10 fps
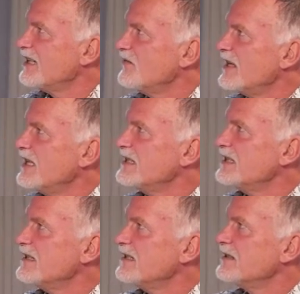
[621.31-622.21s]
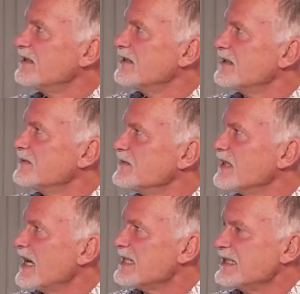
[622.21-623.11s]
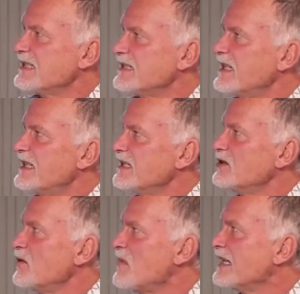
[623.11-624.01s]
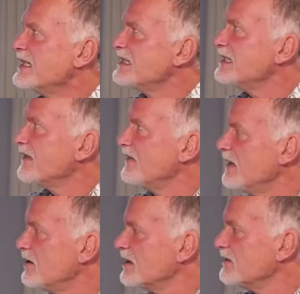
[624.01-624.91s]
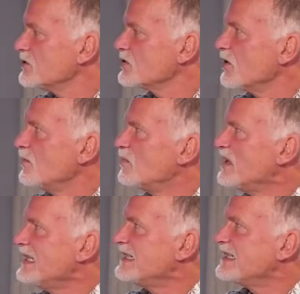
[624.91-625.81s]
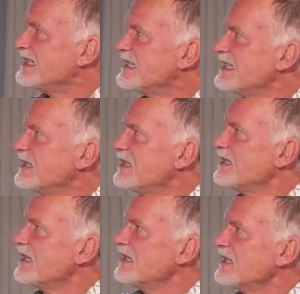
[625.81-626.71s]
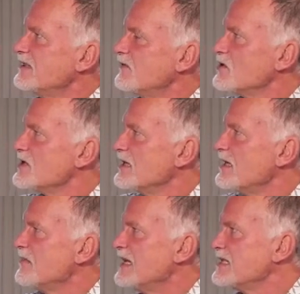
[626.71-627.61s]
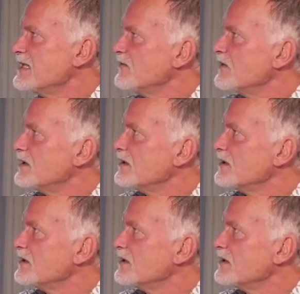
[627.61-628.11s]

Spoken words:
where the classical electromagnetic theory was completed, and it was an amazing work